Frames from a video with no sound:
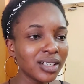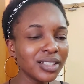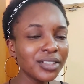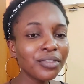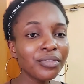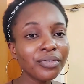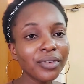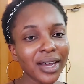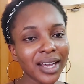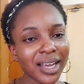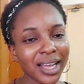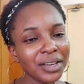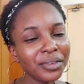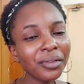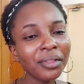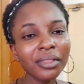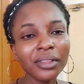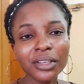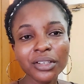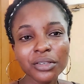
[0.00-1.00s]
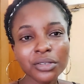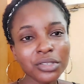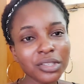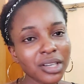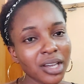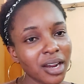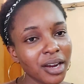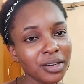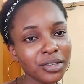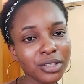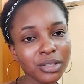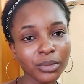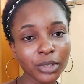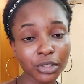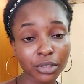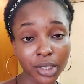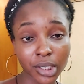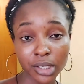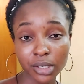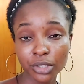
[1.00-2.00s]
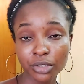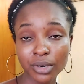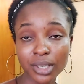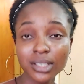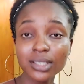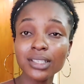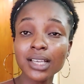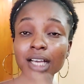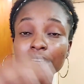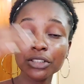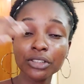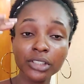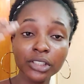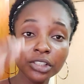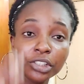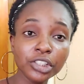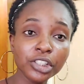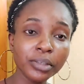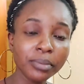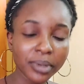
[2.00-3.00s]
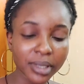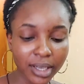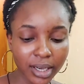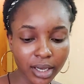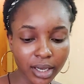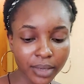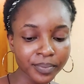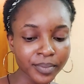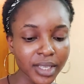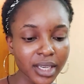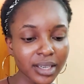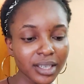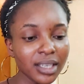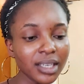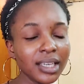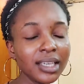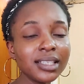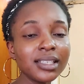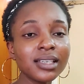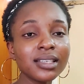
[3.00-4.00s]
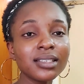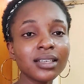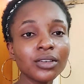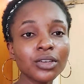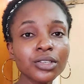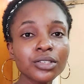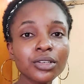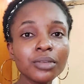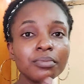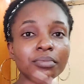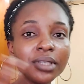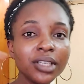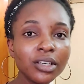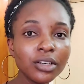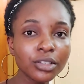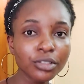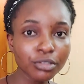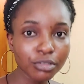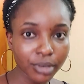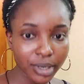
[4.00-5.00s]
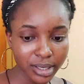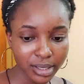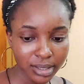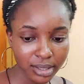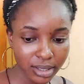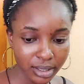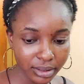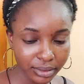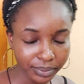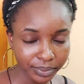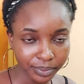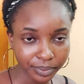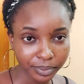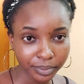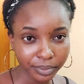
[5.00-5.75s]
In fact, I don't think you should carry so much dresses. Dresses are actually cheap here. Indians are not so big on dressing.